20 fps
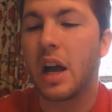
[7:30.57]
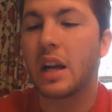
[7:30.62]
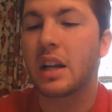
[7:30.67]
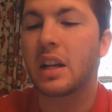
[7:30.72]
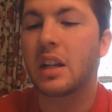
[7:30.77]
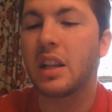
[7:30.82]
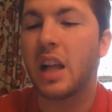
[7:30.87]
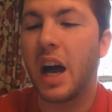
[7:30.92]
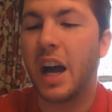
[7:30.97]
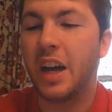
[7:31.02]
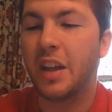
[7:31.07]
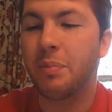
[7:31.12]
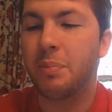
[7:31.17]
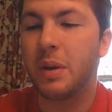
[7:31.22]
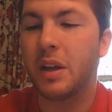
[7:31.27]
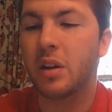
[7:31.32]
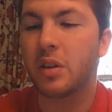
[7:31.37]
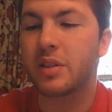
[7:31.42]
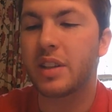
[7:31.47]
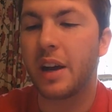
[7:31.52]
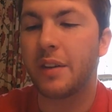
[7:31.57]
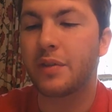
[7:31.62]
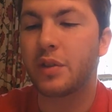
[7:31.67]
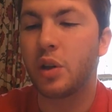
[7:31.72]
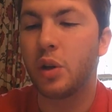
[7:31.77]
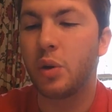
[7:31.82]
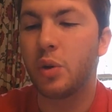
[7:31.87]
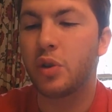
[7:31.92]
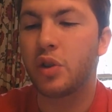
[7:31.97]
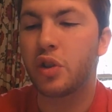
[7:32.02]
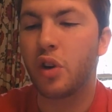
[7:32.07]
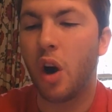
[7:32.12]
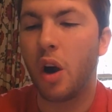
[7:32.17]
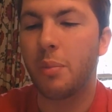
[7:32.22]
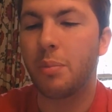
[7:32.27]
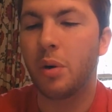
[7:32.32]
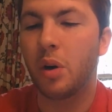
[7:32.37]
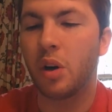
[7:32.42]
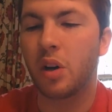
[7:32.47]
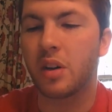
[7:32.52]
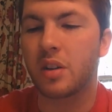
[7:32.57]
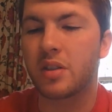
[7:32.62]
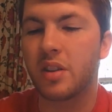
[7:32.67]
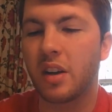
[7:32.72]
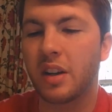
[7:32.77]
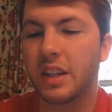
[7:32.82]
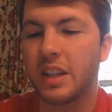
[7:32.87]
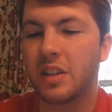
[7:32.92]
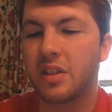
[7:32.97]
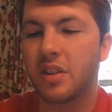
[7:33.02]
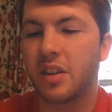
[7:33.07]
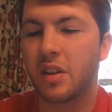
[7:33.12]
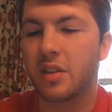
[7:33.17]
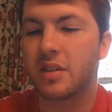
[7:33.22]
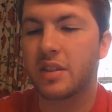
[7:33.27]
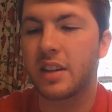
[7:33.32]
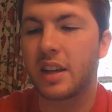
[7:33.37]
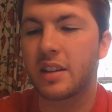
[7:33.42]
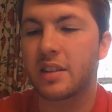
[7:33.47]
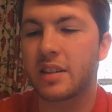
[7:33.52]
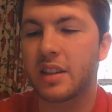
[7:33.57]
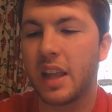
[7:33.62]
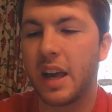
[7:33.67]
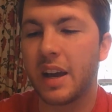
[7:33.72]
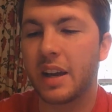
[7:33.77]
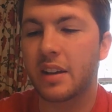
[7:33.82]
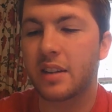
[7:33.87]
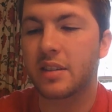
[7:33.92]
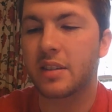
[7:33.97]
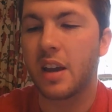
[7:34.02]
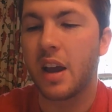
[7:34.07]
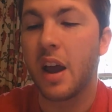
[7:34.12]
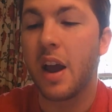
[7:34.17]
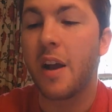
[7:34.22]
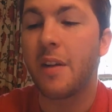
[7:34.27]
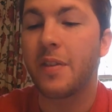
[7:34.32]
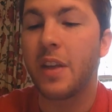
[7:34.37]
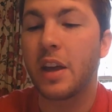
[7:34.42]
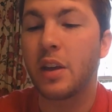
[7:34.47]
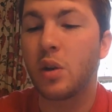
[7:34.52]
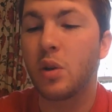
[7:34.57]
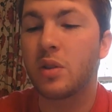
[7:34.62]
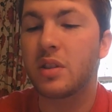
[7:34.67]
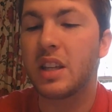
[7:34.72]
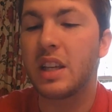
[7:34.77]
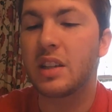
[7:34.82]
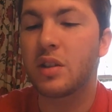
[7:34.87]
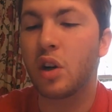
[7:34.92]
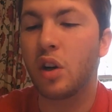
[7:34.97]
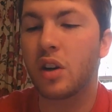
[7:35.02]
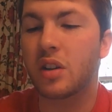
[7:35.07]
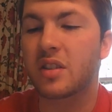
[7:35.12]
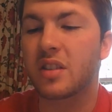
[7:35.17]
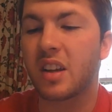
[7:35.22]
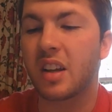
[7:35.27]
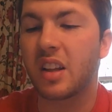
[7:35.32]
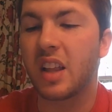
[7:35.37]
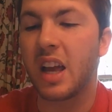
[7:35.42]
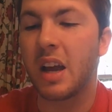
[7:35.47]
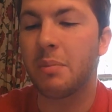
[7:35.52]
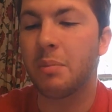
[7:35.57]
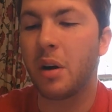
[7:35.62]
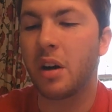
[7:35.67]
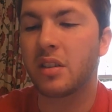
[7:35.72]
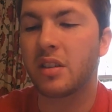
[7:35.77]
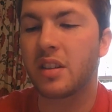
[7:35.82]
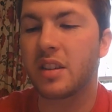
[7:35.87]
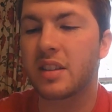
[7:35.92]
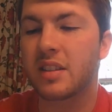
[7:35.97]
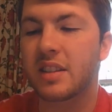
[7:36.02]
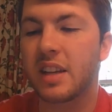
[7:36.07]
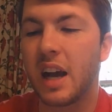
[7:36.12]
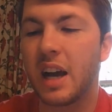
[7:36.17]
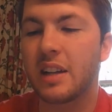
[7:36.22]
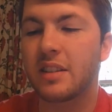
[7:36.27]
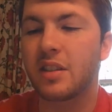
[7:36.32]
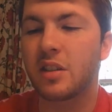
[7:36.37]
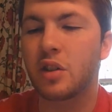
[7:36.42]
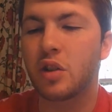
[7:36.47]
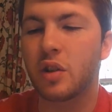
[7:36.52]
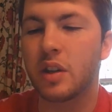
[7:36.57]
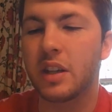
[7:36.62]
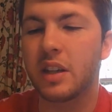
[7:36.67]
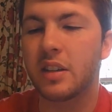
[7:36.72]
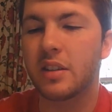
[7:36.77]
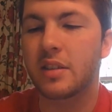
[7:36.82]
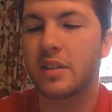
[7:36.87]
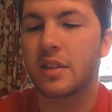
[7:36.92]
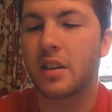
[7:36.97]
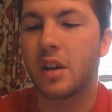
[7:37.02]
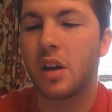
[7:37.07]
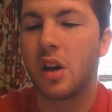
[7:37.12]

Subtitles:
Goliath beetles have 2 sharp hooks on each of their 6 legs. They use these hooks to clamp onto the sides of trees.